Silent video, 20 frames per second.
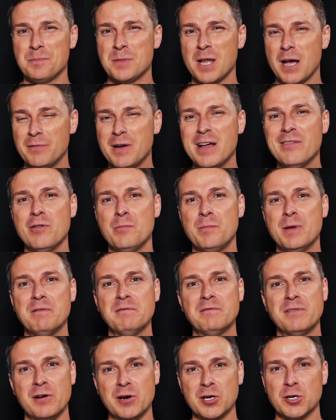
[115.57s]
I've never
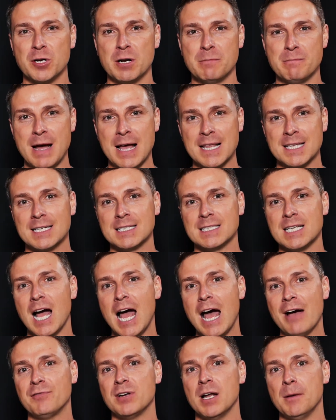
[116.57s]
been very good at math because I
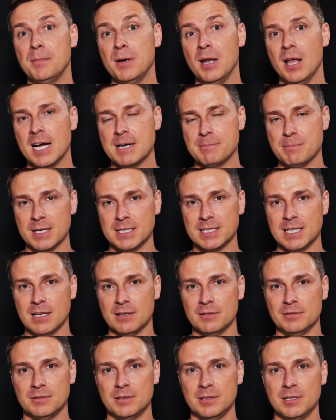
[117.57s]
haven't applied
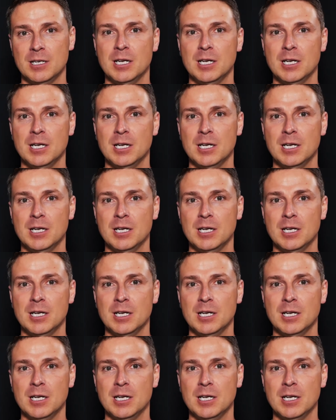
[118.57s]
myself.